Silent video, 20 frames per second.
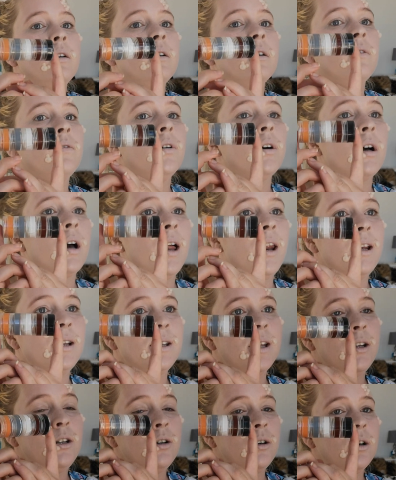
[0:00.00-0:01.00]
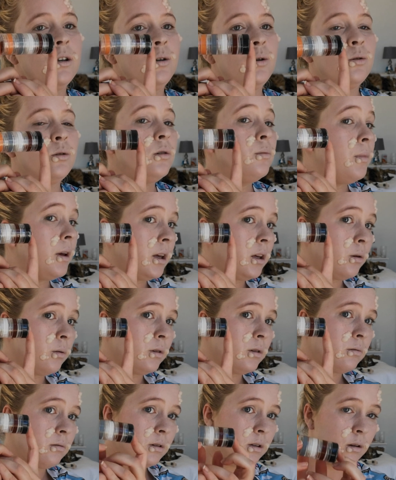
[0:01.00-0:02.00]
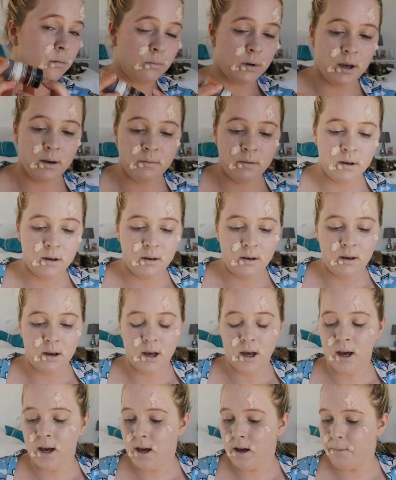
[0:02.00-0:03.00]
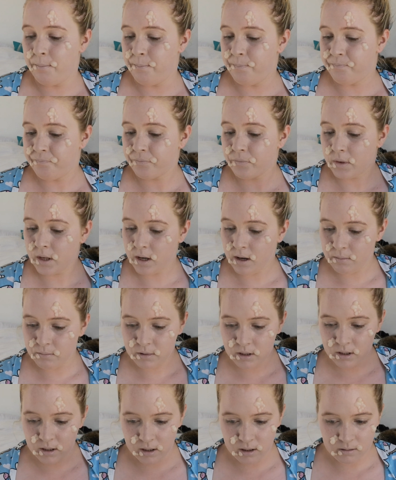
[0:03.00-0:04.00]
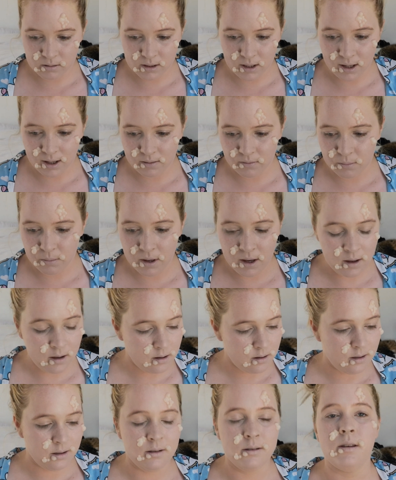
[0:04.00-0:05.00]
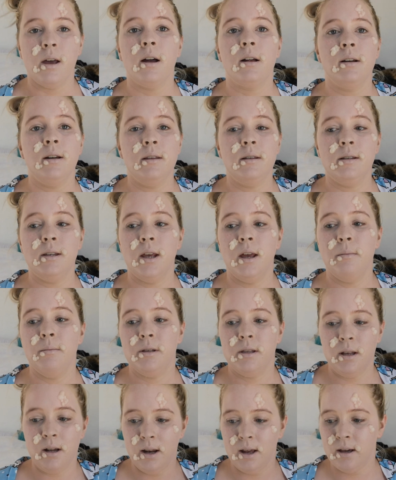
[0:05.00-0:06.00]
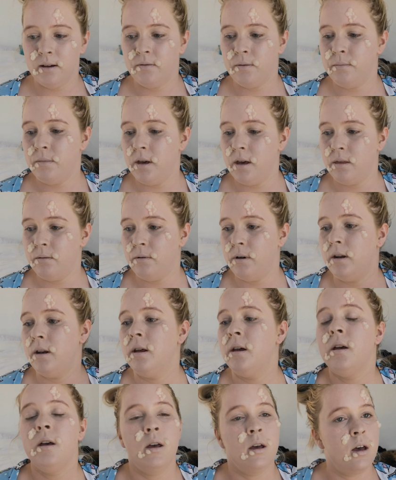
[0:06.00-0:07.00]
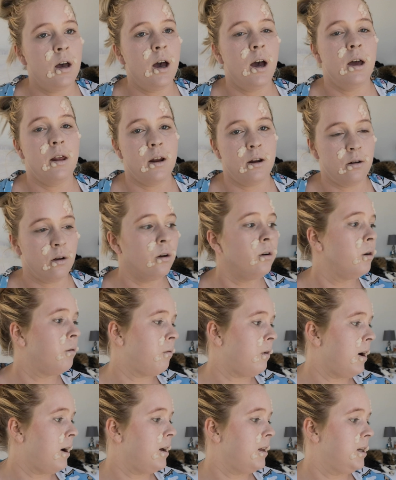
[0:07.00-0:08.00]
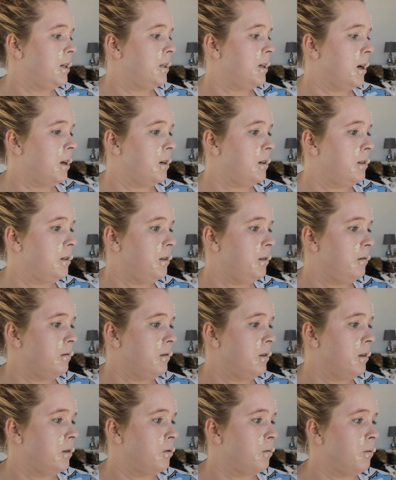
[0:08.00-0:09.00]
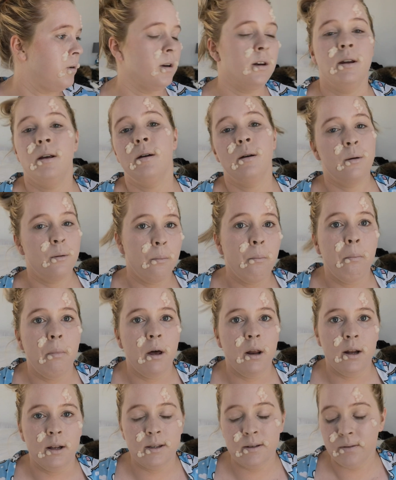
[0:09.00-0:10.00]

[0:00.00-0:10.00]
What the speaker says: for colors that you can use to make you into a zombie. I'm just going to use the lake from there. It's exactly the same as the lake from the other one, and I don't know why I decided to use this one, but it's